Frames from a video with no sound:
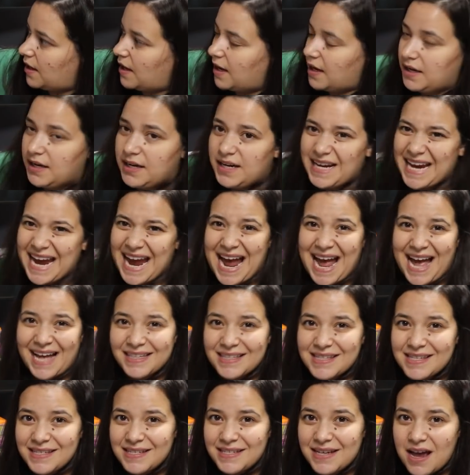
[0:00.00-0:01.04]
Any
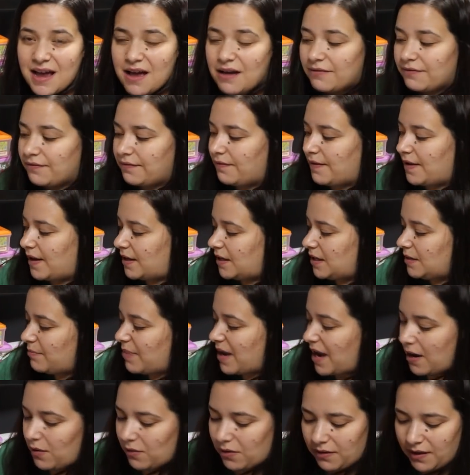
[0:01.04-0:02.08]
cat stuff, any
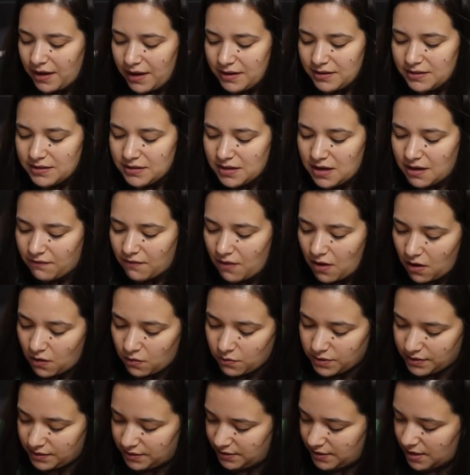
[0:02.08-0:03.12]
pet related stuff
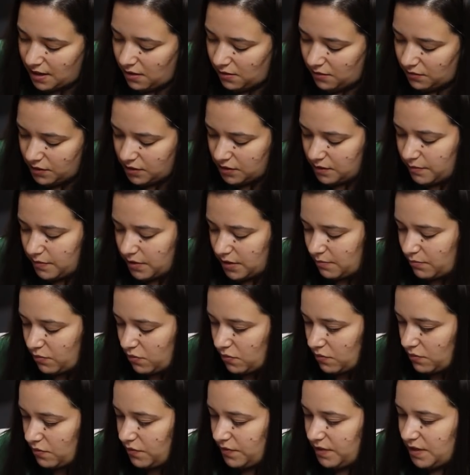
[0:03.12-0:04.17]
always sells. So I'm going to
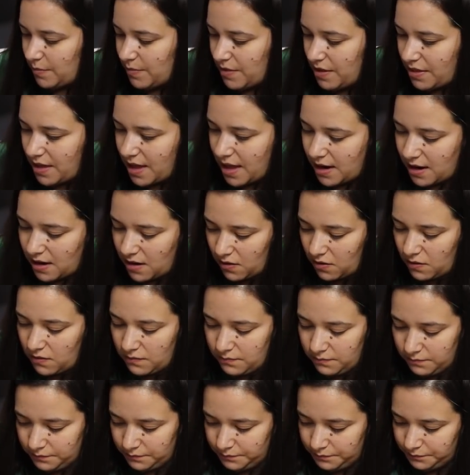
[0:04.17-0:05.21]
pull some of that
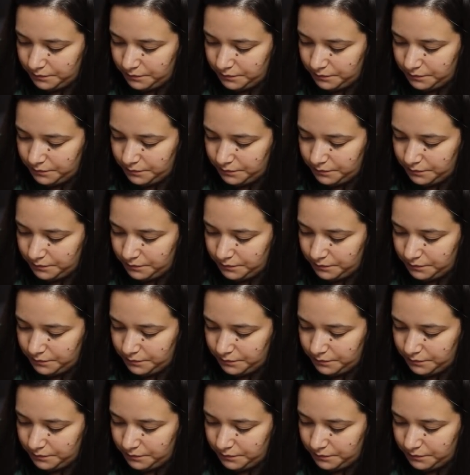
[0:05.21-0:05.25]
out.